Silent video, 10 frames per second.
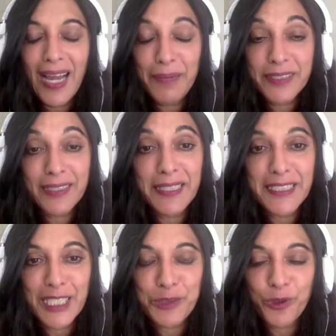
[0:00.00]
I'm still in
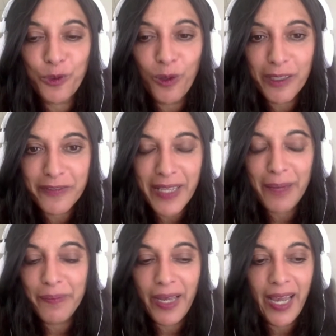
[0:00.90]
touch with all of
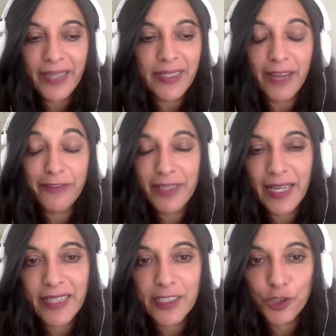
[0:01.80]
them, and I feel
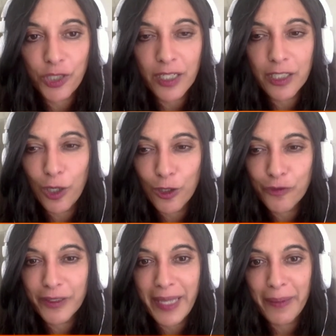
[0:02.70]
like I struck gold
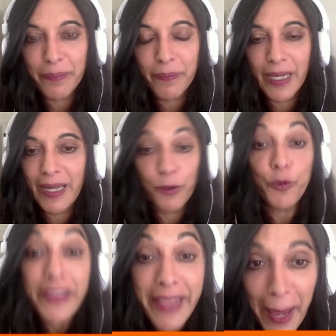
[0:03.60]
with them,
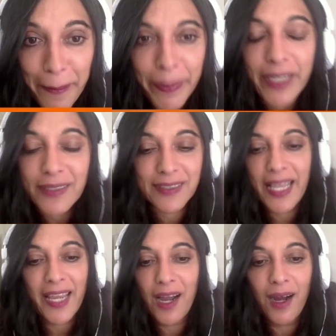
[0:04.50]
because
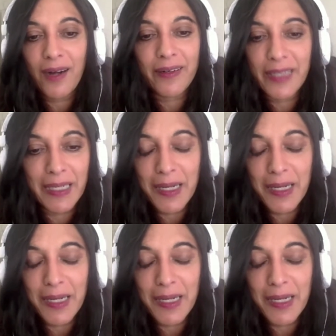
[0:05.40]
they are